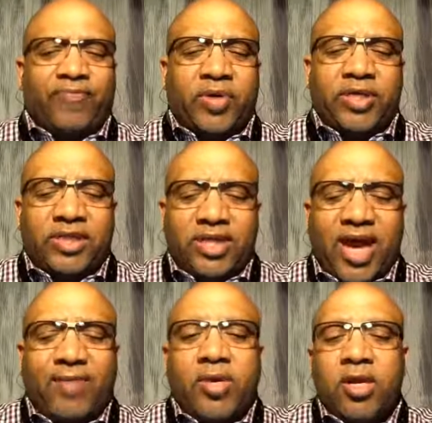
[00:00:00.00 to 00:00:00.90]
But
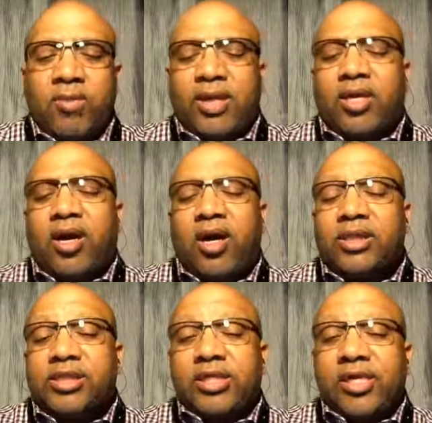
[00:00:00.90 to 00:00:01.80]
yet,
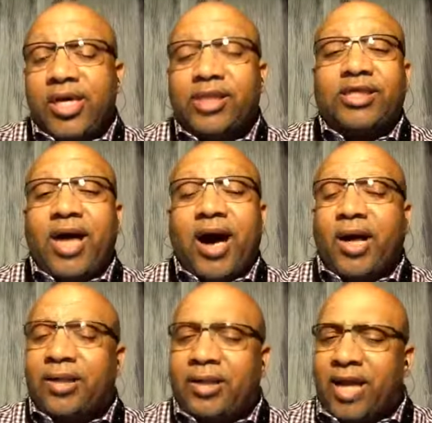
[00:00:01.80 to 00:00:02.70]
because He is
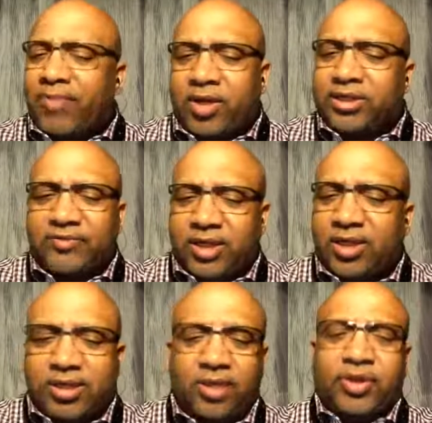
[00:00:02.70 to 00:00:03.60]
God, not because of any
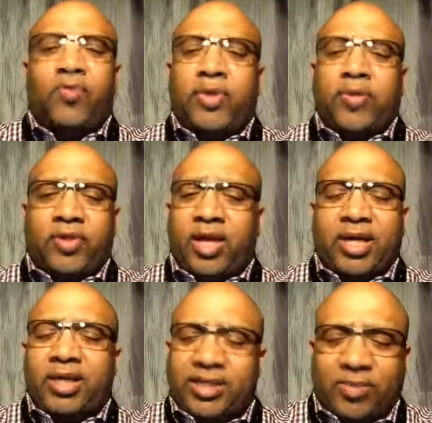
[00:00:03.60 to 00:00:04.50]
good that we have
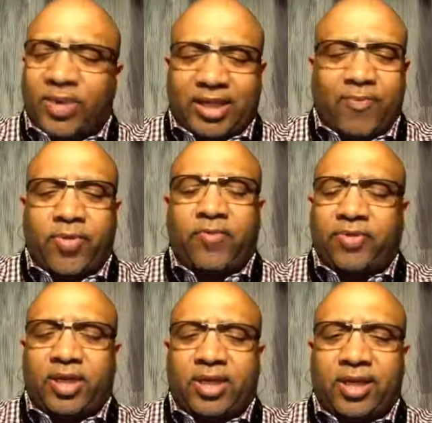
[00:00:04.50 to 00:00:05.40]
done, let's make that
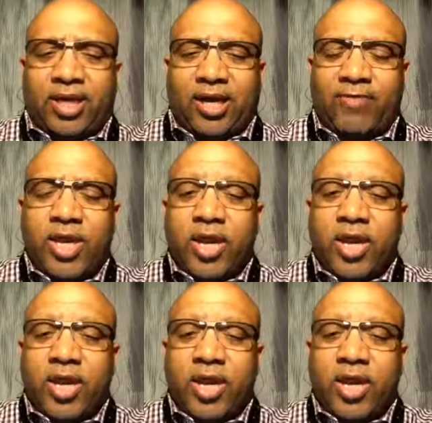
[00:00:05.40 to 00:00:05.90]
perfectly clear.